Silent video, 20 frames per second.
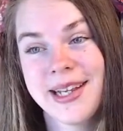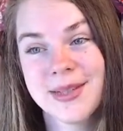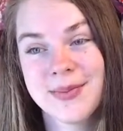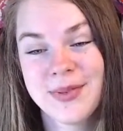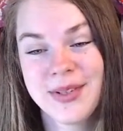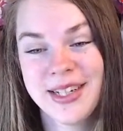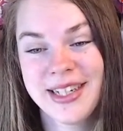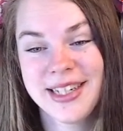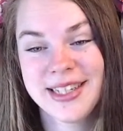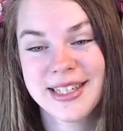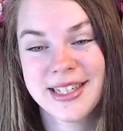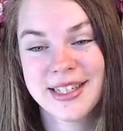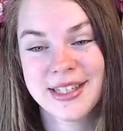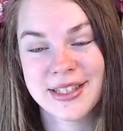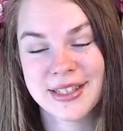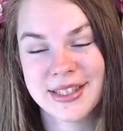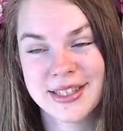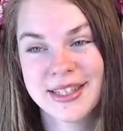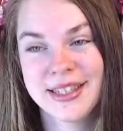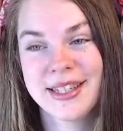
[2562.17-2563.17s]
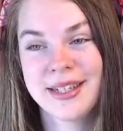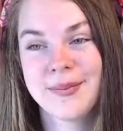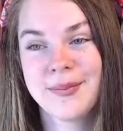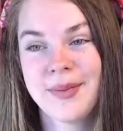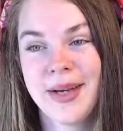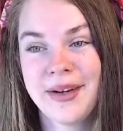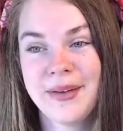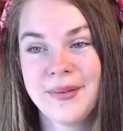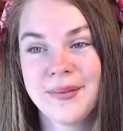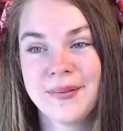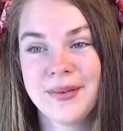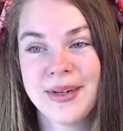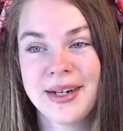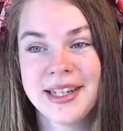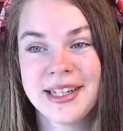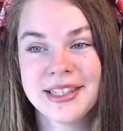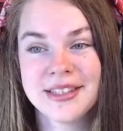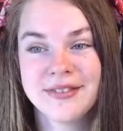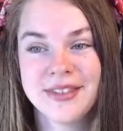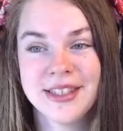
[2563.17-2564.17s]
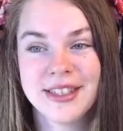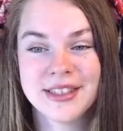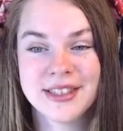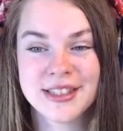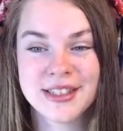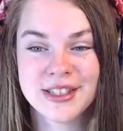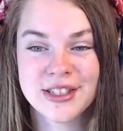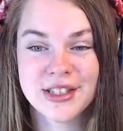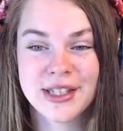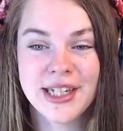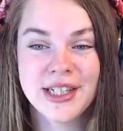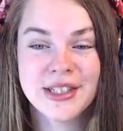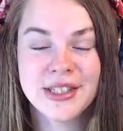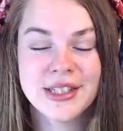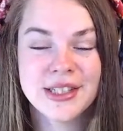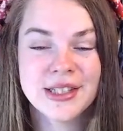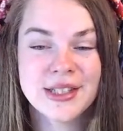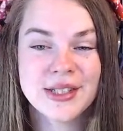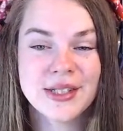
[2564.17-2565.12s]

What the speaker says: It's pretty easy to just click back on one of these features and change it.